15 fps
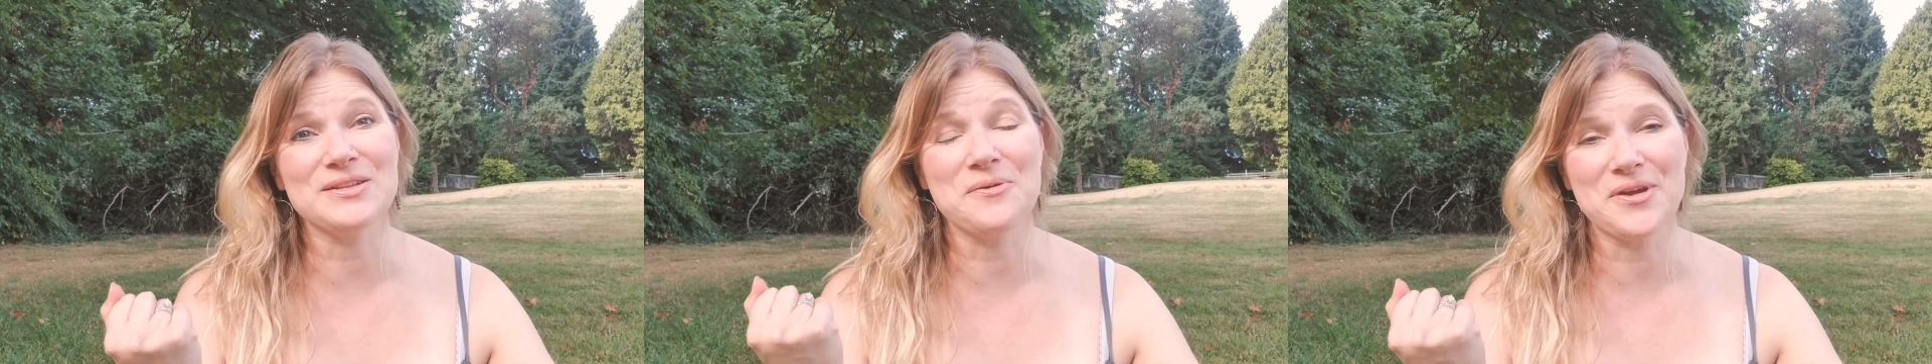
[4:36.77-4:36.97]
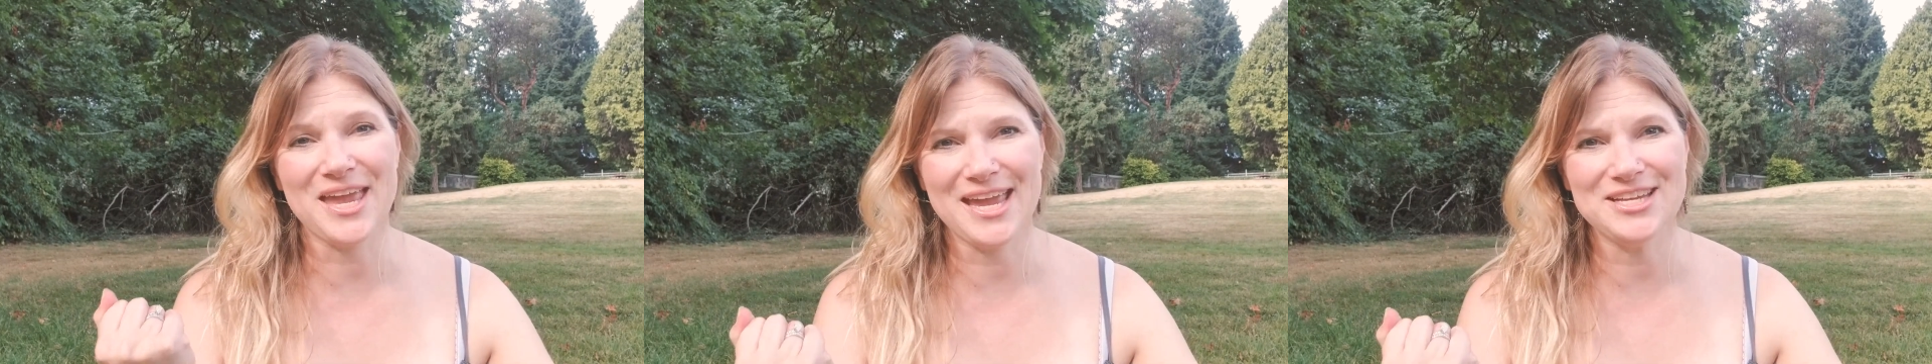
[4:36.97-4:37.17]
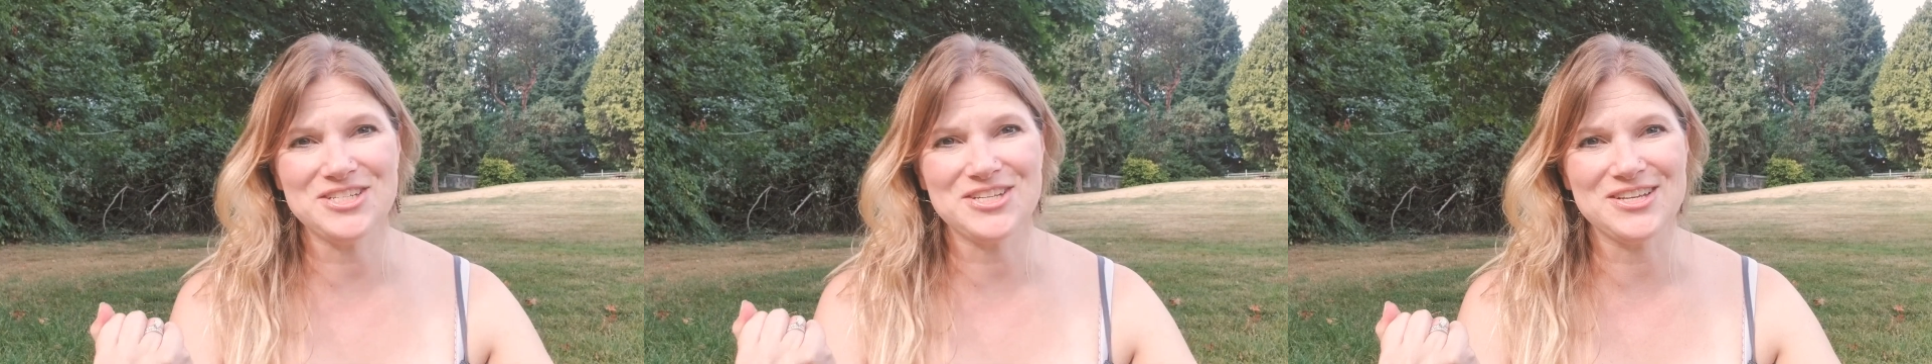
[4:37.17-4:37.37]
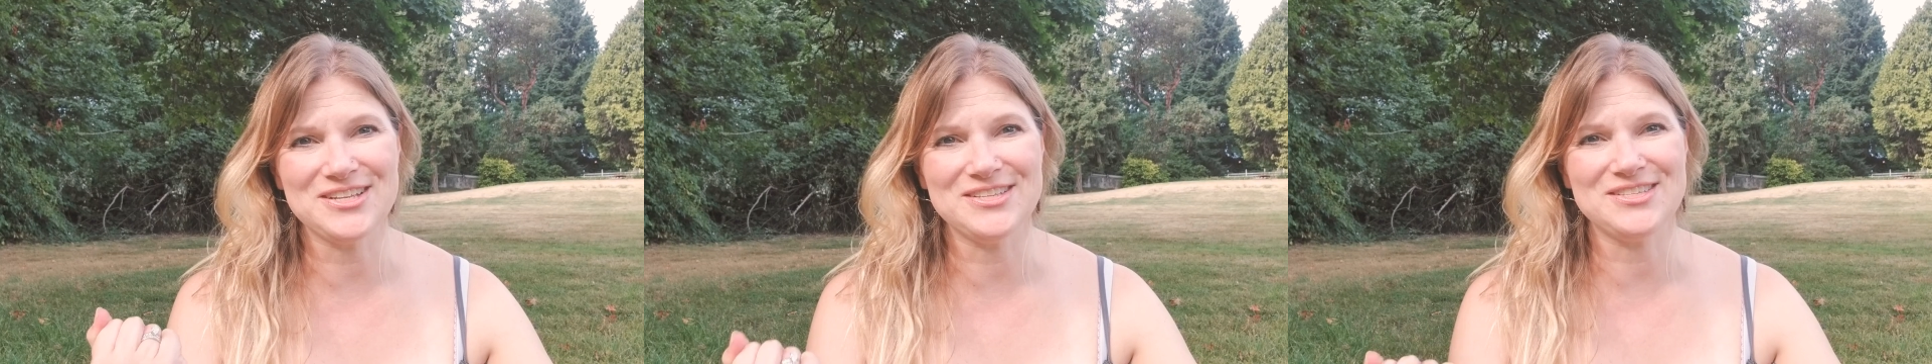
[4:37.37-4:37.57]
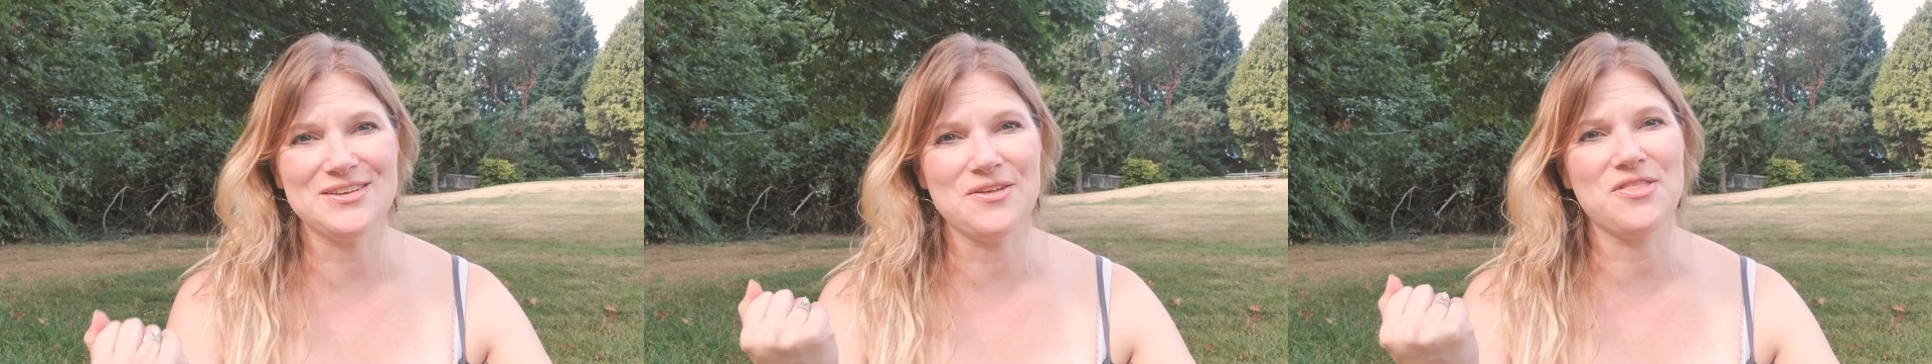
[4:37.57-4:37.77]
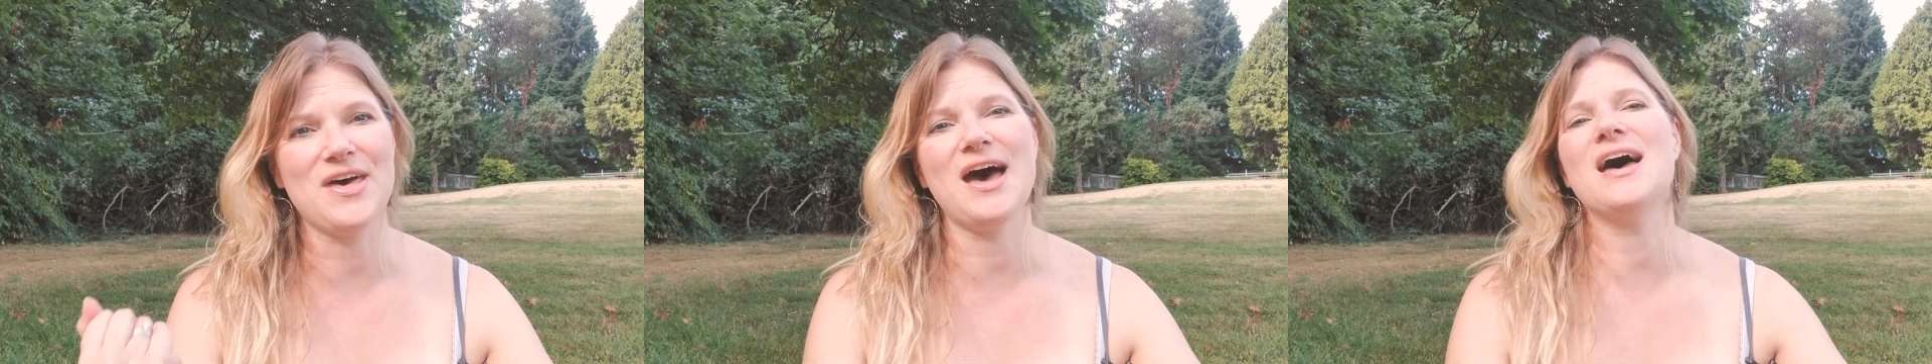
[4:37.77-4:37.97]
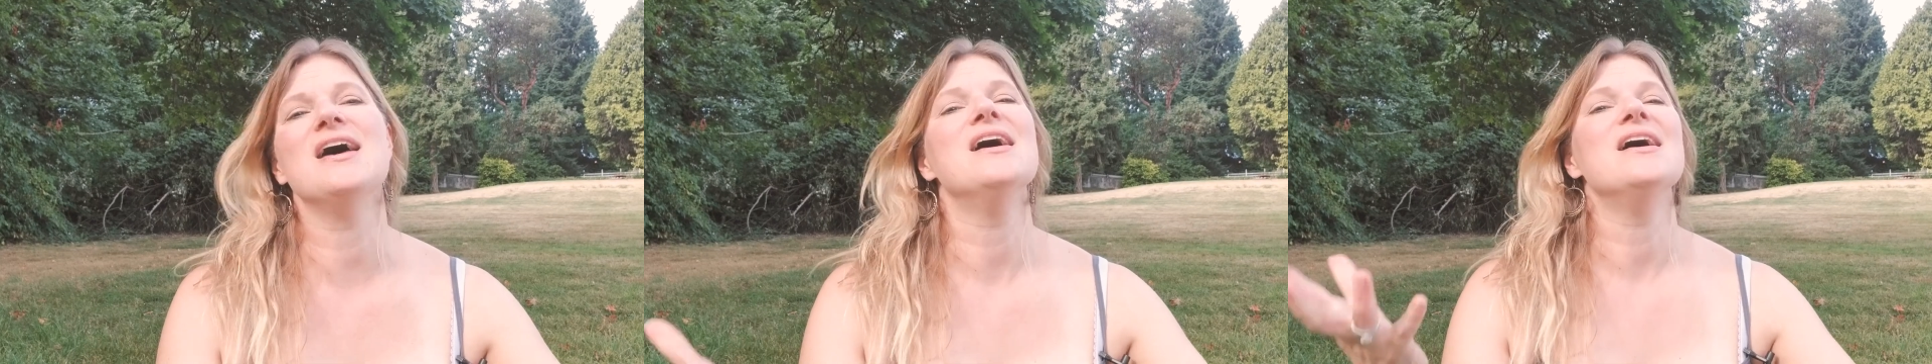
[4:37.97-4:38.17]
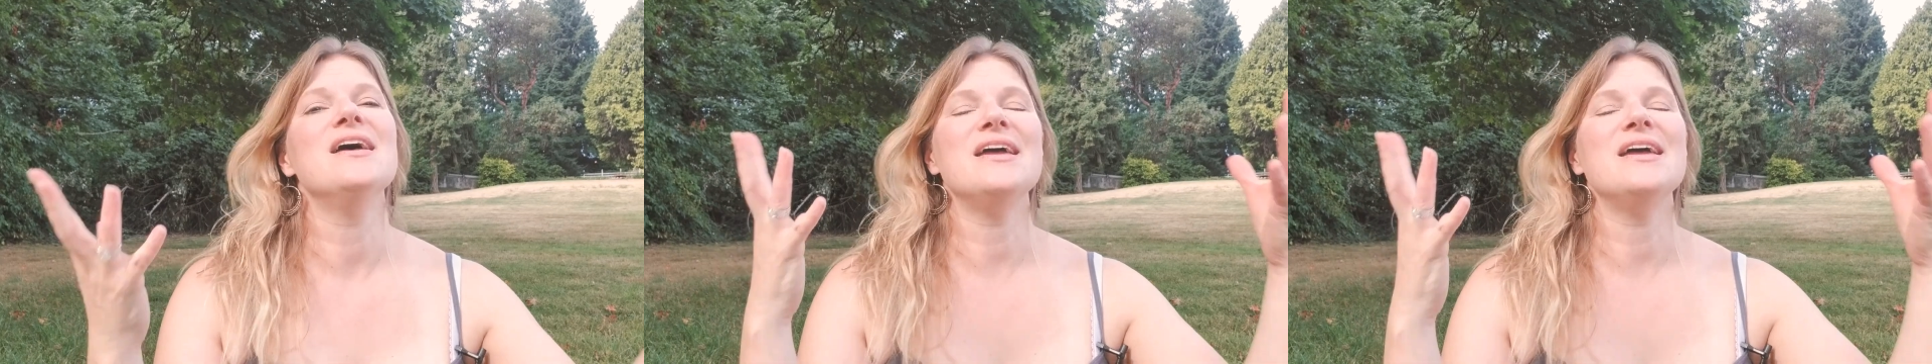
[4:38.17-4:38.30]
location so that